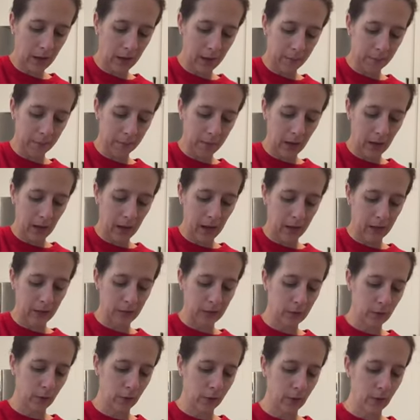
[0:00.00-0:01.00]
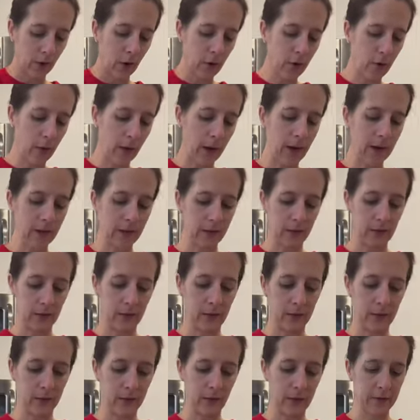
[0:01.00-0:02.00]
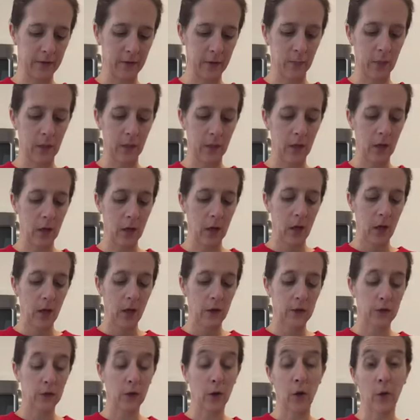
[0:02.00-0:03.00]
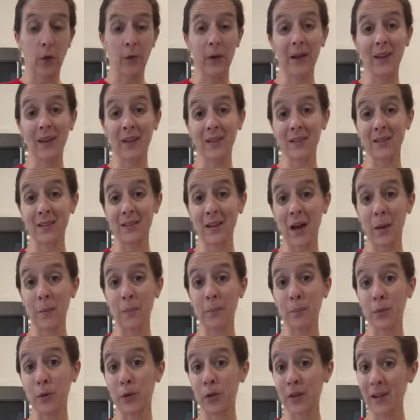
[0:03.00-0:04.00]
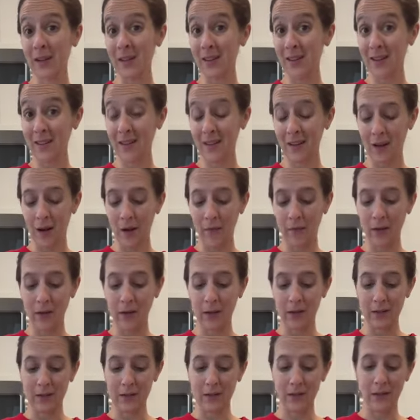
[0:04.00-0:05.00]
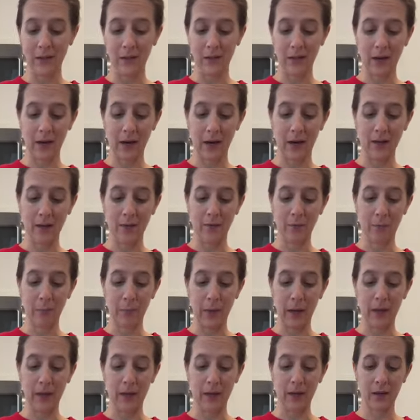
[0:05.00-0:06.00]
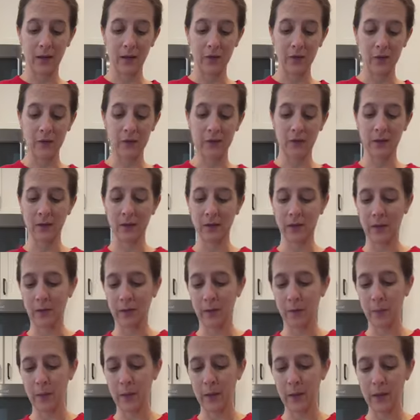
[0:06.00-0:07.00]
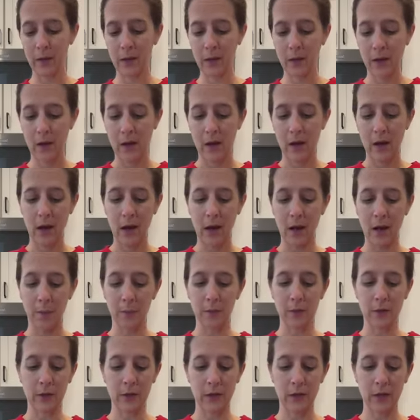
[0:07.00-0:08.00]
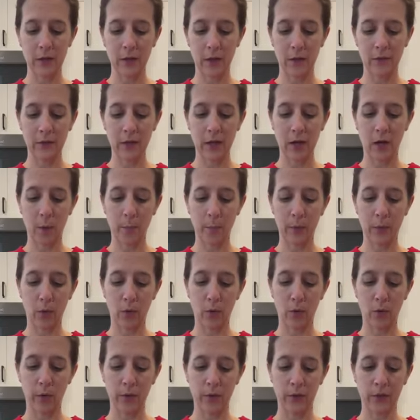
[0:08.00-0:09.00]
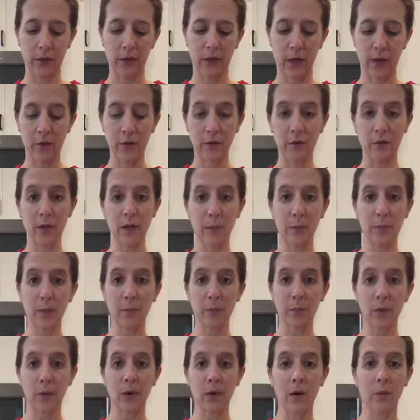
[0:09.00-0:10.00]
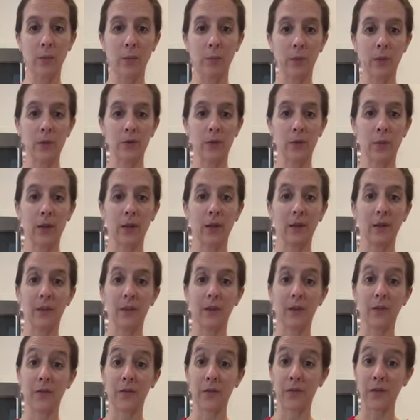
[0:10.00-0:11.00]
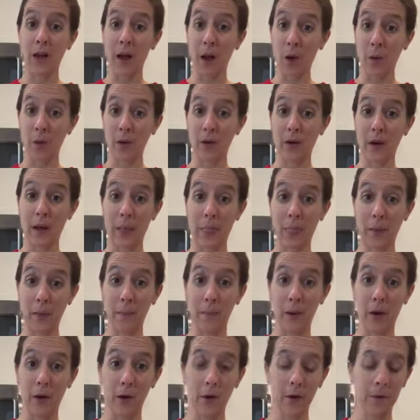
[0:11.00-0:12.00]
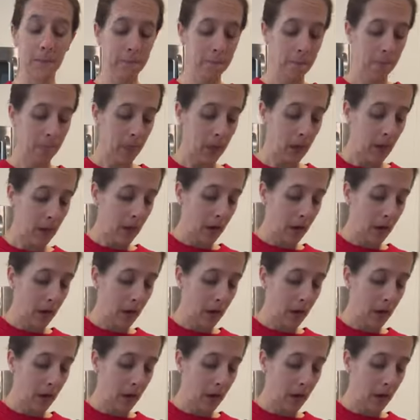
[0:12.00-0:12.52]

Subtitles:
And so there are no eggs in this recipe. So I'm putting it in the oven. It's gonna kind of bake it just a little bit, just enough to help it hold together a little bit more between the flour and the butter.